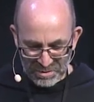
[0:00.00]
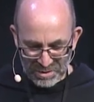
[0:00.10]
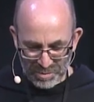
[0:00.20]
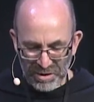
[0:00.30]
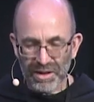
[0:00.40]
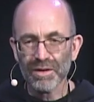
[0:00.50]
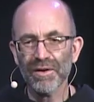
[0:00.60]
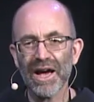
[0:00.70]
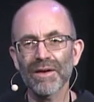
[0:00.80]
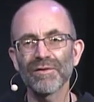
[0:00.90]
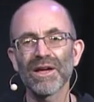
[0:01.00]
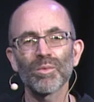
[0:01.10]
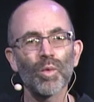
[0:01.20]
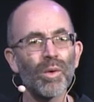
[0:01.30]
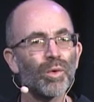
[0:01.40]
Speaking of Advent,
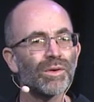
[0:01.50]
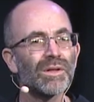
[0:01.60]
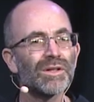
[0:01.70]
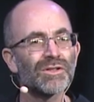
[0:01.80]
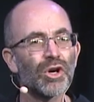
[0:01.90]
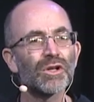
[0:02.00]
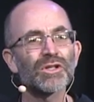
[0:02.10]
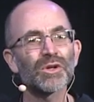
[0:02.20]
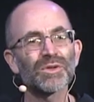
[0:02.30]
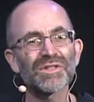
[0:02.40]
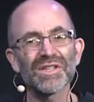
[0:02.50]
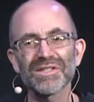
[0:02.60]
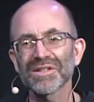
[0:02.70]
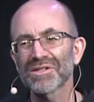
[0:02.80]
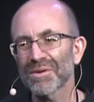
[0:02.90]
what were the liturgical
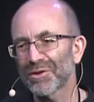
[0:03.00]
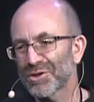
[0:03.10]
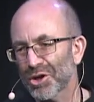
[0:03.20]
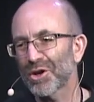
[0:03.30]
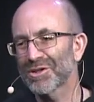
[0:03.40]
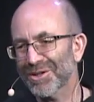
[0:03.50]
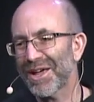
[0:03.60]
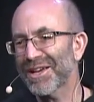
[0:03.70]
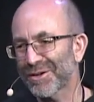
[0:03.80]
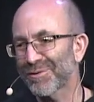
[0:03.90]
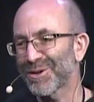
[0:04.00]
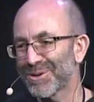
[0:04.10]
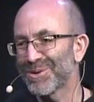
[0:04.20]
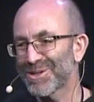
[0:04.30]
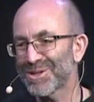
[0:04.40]
seasons of the church like for
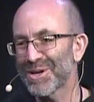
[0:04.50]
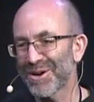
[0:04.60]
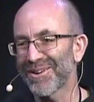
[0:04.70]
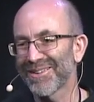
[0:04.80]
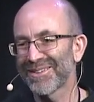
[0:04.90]
you this year?